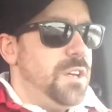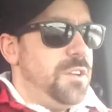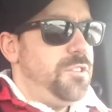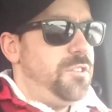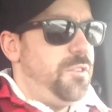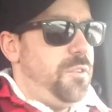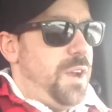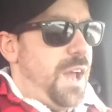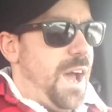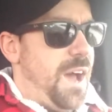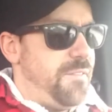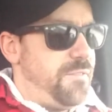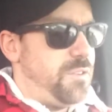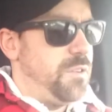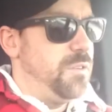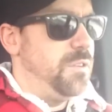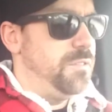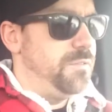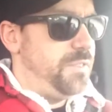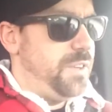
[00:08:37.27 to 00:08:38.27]

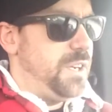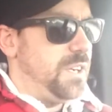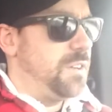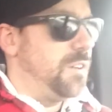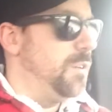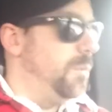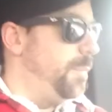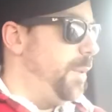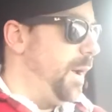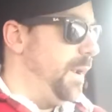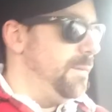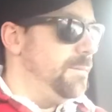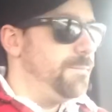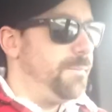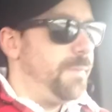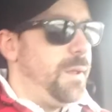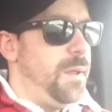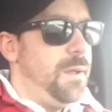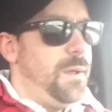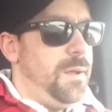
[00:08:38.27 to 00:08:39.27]
2.5-year-old vehicle, but
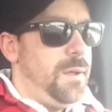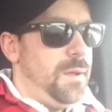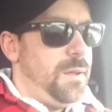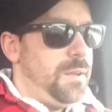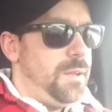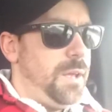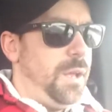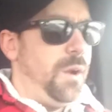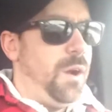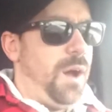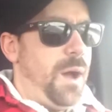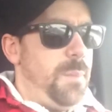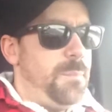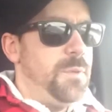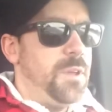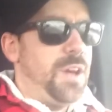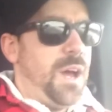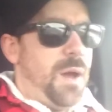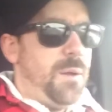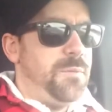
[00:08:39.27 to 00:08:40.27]

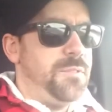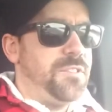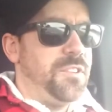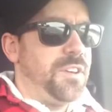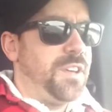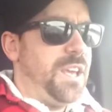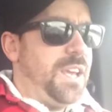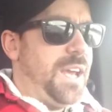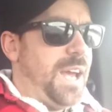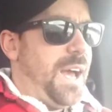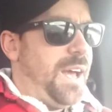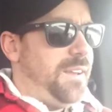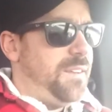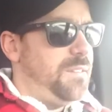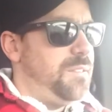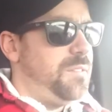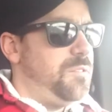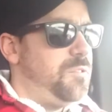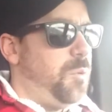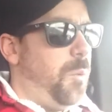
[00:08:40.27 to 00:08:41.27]
I was looking at
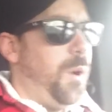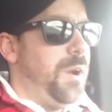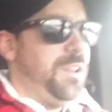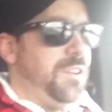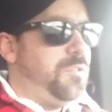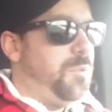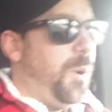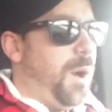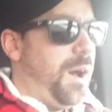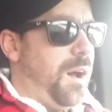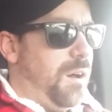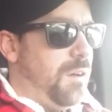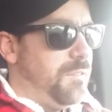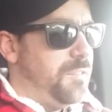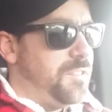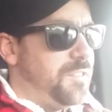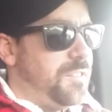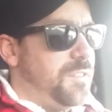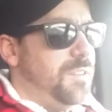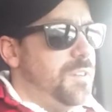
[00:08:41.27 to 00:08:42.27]

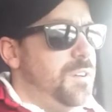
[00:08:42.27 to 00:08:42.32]
2012s